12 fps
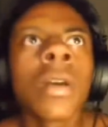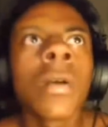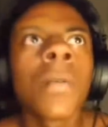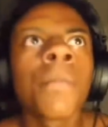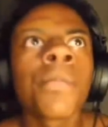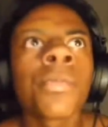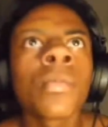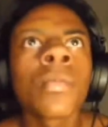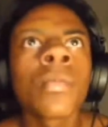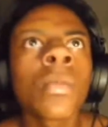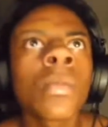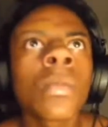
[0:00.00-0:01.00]

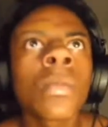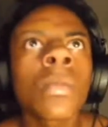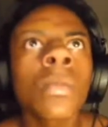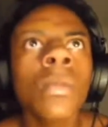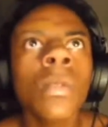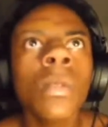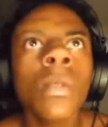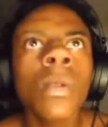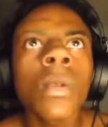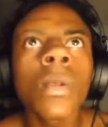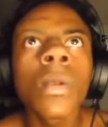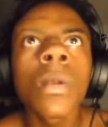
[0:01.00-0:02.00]

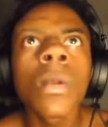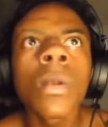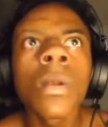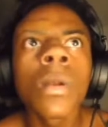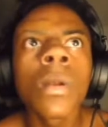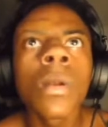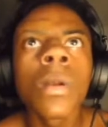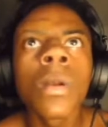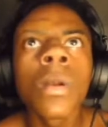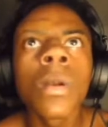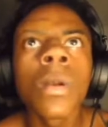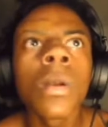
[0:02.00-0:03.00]

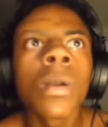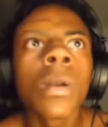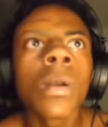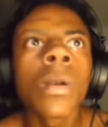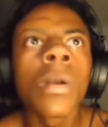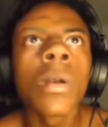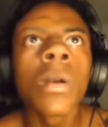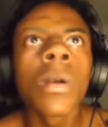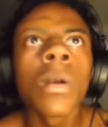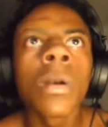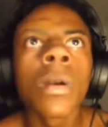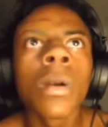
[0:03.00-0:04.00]

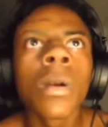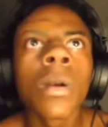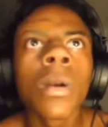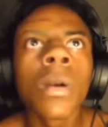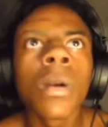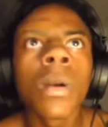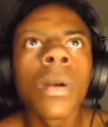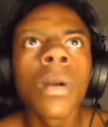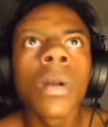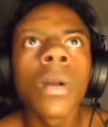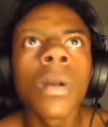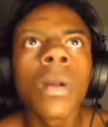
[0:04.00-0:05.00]

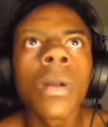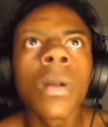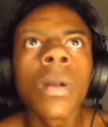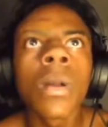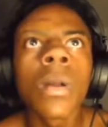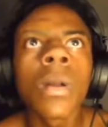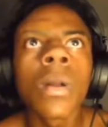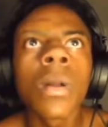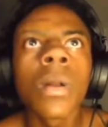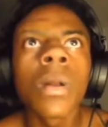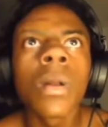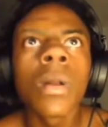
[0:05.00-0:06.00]

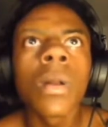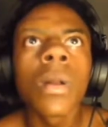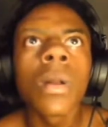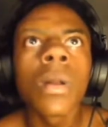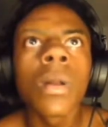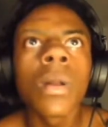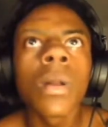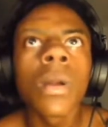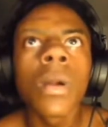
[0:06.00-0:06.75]
No one is speaking in this clip.